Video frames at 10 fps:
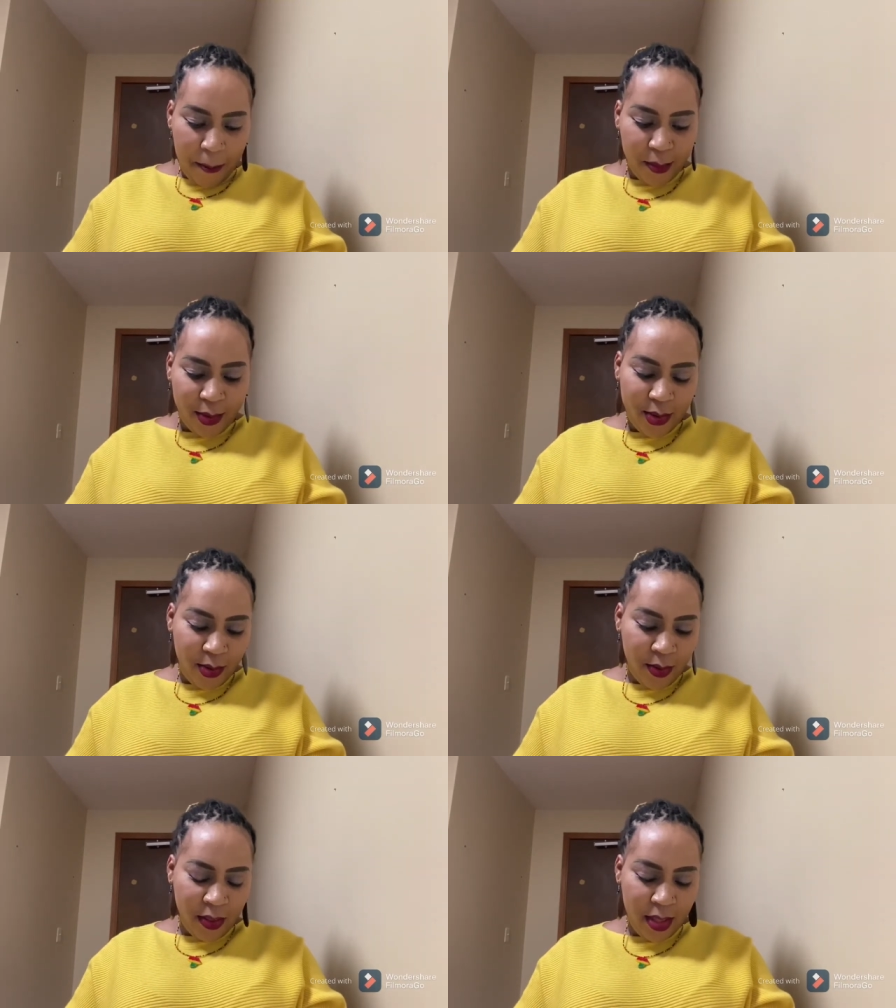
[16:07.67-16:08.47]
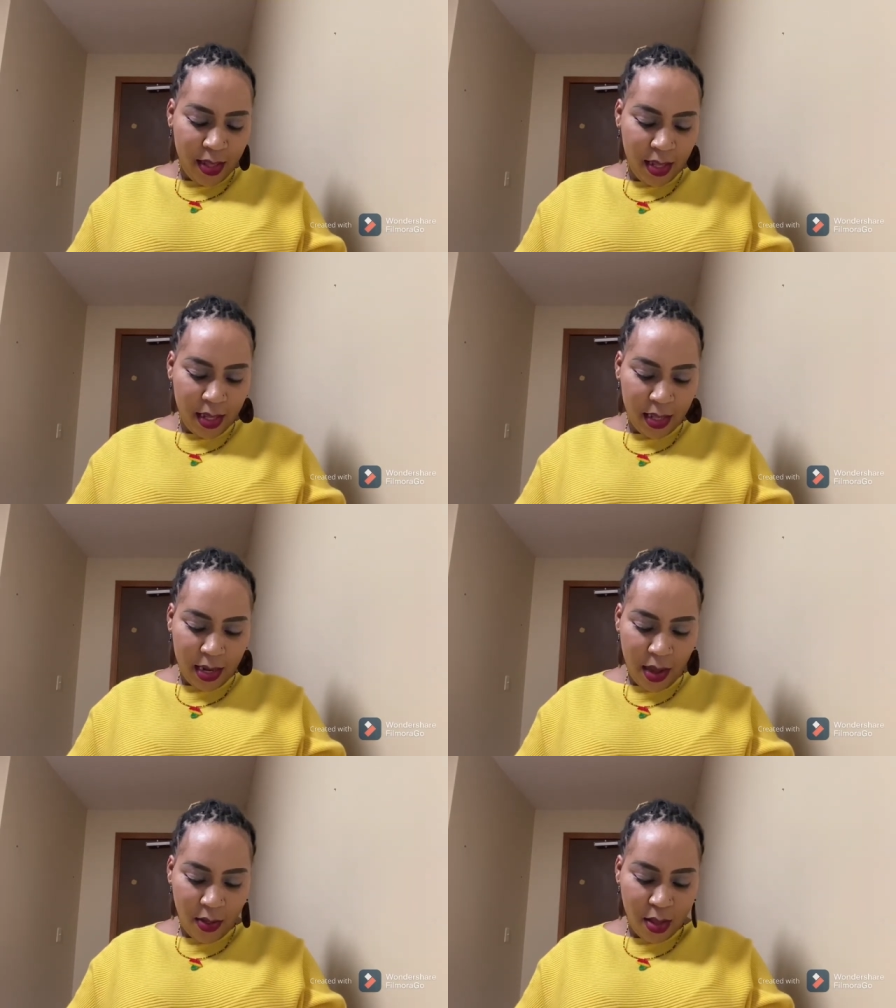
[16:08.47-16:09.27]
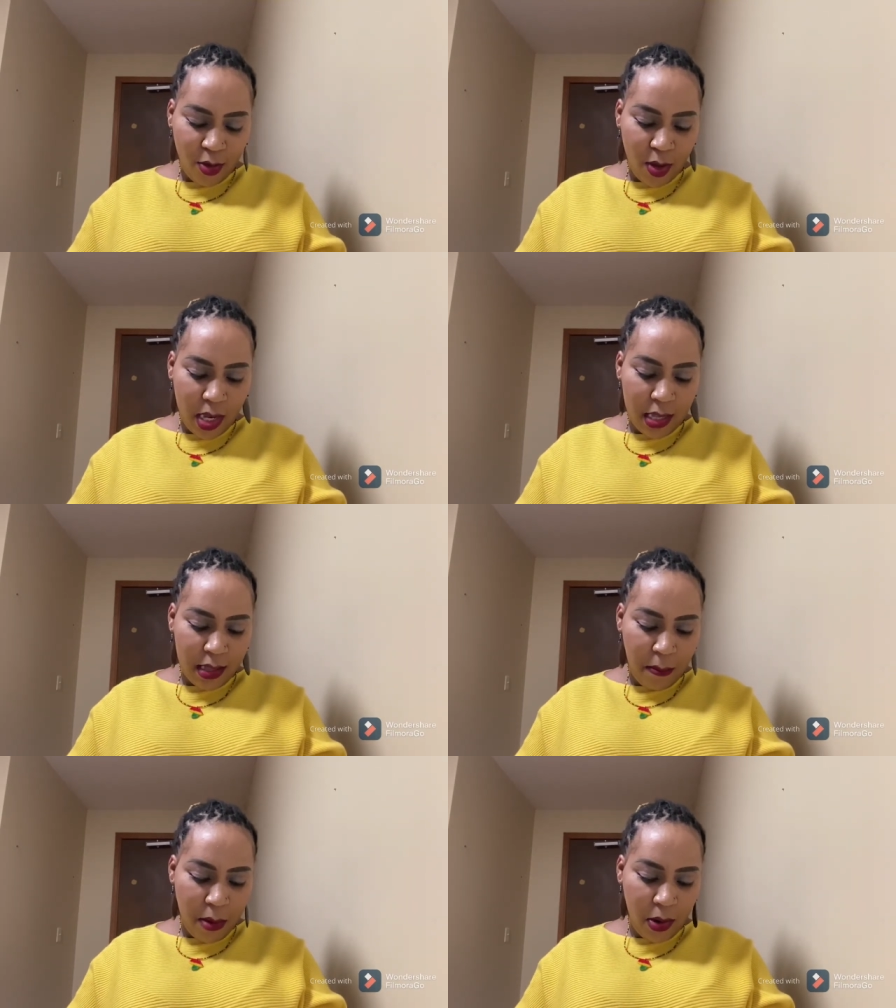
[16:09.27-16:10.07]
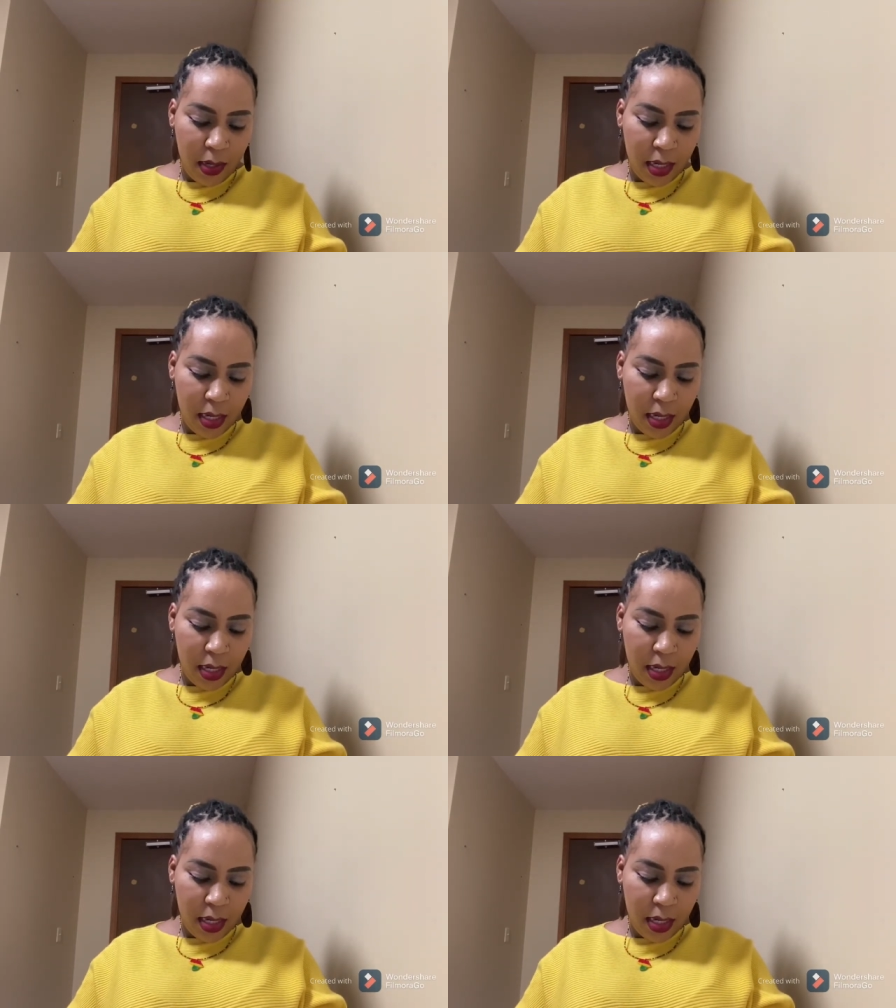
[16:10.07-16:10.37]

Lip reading: oh, now this one is about